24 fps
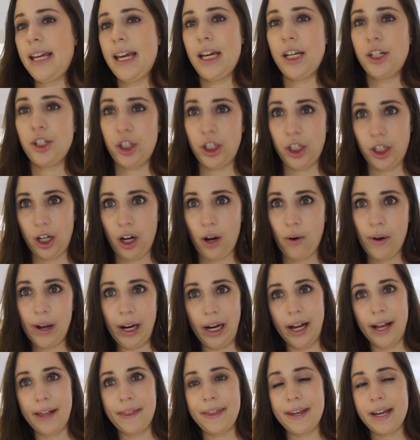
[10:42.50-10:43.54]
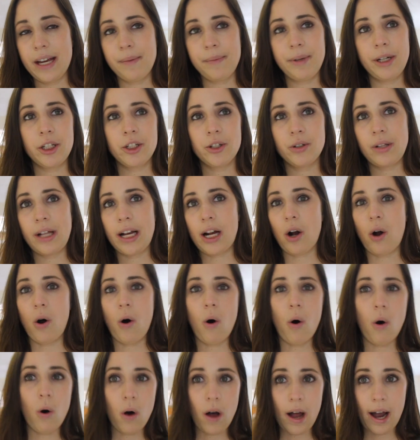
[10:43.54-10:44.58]
kitchen going. I think I'm going to do like a
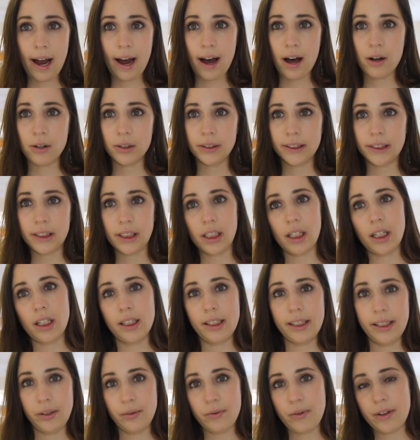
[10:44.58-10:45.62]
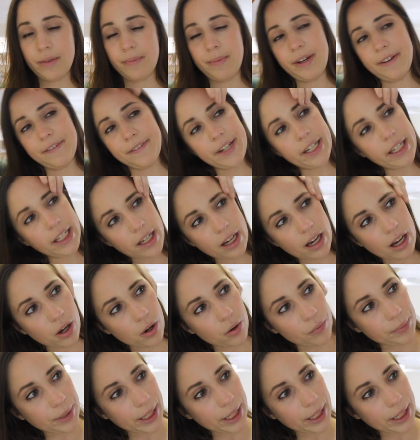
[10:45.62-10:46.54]
whole house clean with me video